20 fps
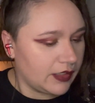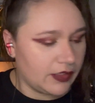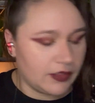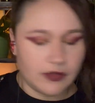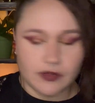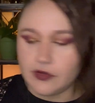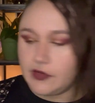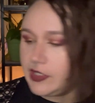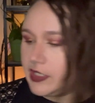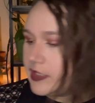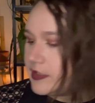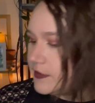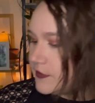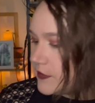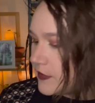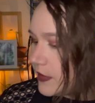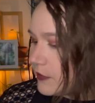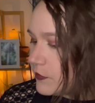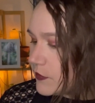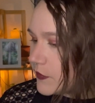Alright, so
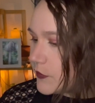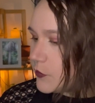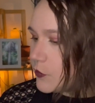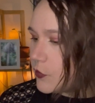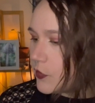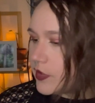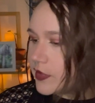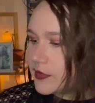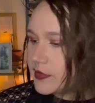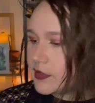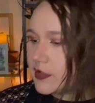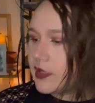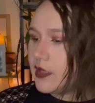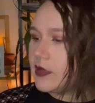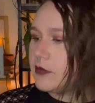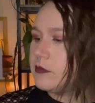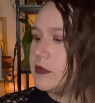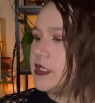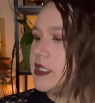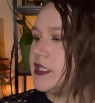that was one
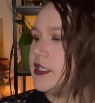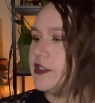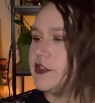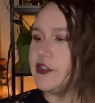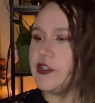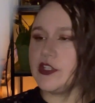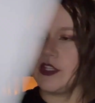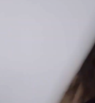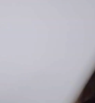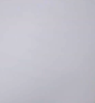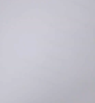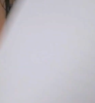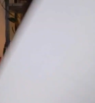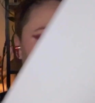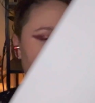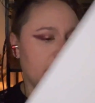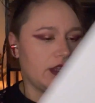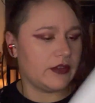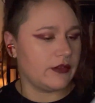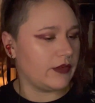combination
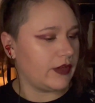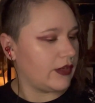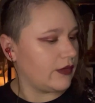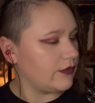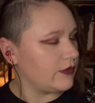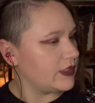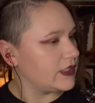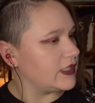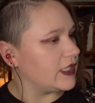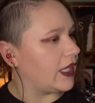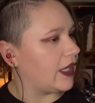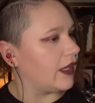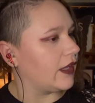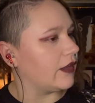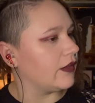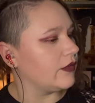I wrote down.